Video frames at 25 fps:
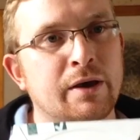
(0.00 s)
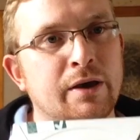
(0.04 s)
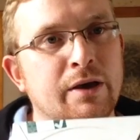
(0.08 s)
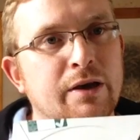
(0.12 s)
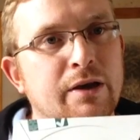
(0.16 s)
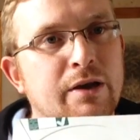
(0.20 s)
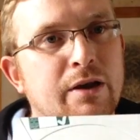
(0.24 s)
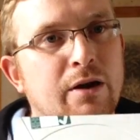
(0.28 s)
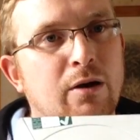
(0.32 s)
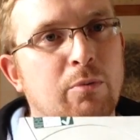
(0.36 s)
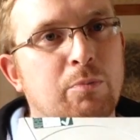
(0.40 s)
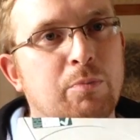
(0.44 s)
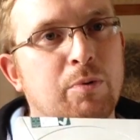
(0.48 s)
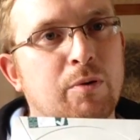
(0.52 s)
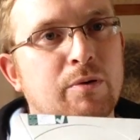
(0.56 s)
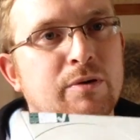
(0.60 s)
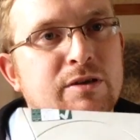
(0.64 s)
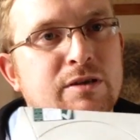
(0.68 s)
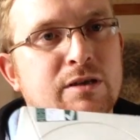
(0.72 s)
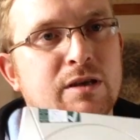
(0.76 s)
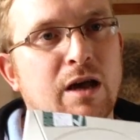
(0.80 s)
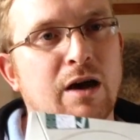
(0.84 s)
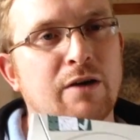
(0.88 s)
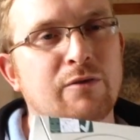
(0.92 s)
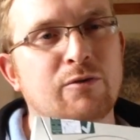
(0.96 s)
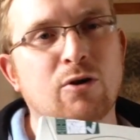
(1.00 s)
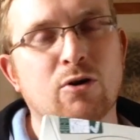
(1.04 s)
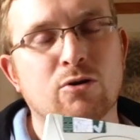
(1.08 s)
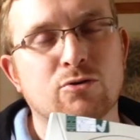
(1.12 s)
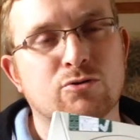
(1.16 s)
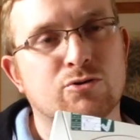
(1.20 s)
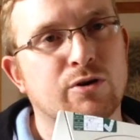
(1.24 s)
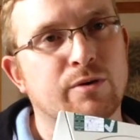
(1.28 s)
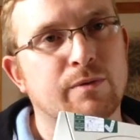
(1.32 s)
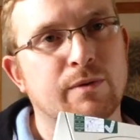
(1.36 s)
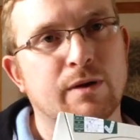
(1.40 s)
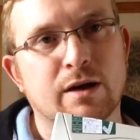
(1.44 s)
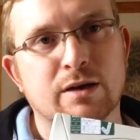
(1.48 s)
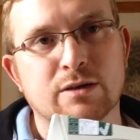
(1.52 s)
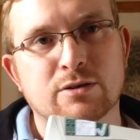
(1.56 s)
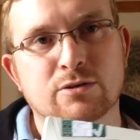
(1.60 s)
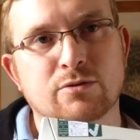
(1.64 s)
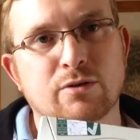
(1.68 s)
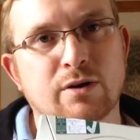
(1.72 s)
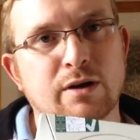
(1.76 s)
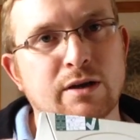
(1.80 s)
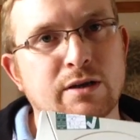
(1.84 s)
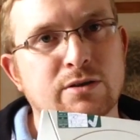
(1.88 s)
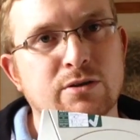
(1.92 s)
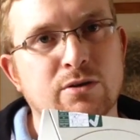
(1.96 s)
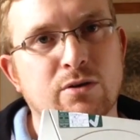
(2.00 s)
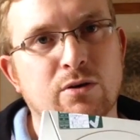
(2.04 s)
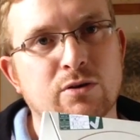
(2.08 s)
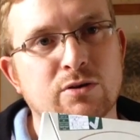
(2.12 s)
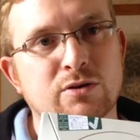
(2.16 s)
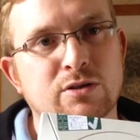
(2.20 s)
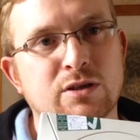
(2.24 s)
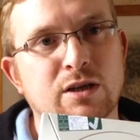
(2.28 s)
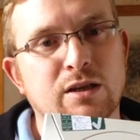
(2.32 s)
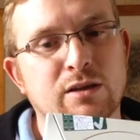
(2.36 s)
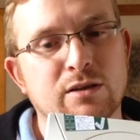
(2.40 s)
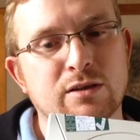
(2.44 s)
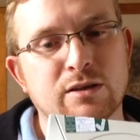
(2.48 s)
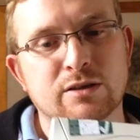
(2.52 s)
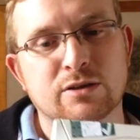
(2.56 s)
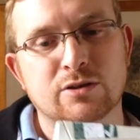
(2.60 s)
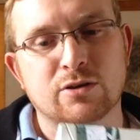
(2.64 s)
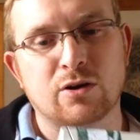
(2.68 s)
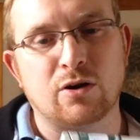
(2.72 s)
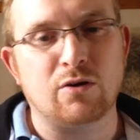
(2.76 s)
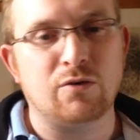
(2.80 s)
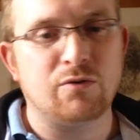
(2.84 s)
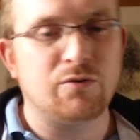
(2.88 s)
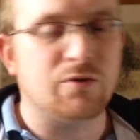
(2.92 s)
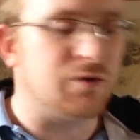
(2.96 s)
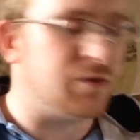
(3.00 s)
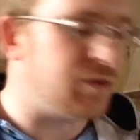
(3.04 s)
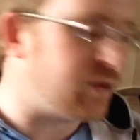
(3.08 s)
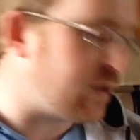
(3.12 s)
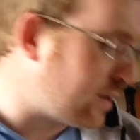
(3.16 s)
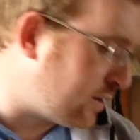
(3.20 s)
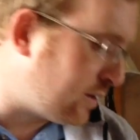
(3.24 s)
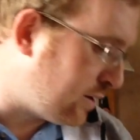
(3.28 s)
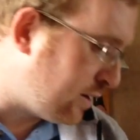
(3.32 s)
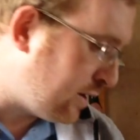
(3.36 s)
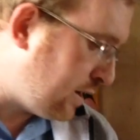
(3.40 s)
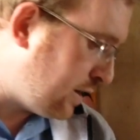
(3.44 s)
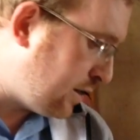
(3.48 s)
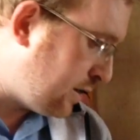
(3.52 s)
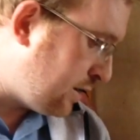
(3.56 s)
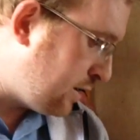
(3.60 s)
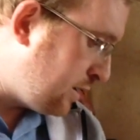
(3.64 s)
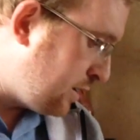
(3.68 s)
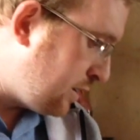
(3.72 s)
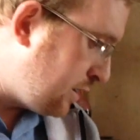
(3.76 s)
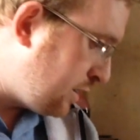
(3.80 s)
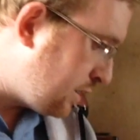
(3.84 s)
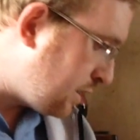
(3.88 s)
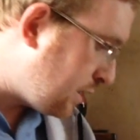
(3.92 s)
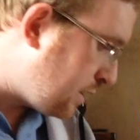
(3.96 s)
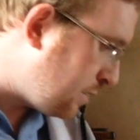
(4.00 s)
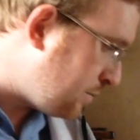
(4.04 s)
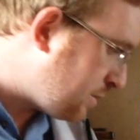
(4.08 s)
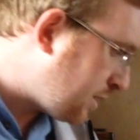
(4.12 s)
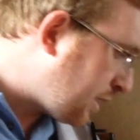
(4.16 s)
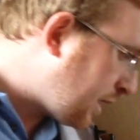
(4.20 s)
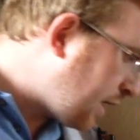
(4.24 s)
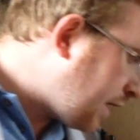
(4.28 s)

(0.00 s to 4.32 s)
you know, I've got a Dreamcast already, so I'll sell this off and then keep the